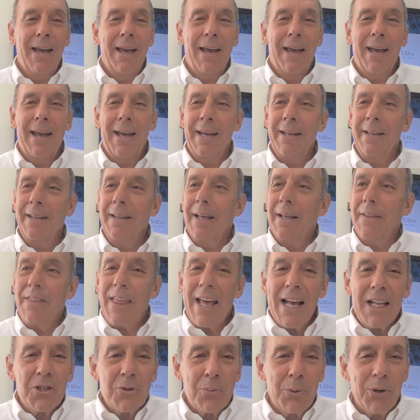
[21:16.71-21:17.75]
And
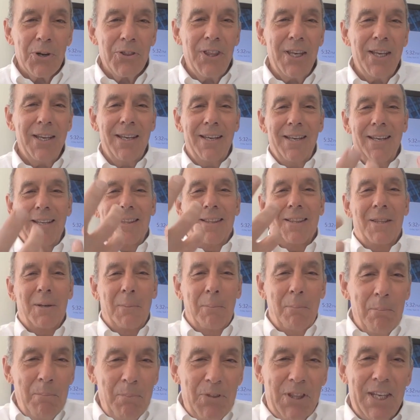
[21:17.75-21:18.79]
that's where the
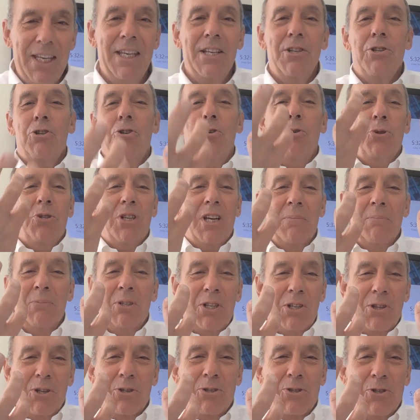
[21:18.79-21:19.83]
issues come to
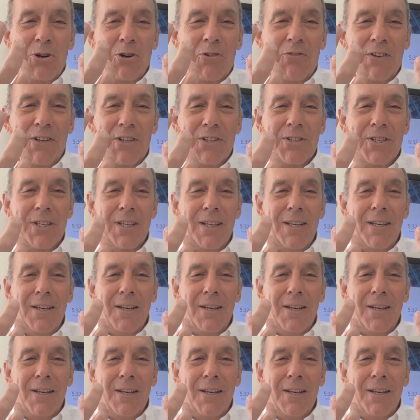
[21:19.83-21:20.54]
the surface.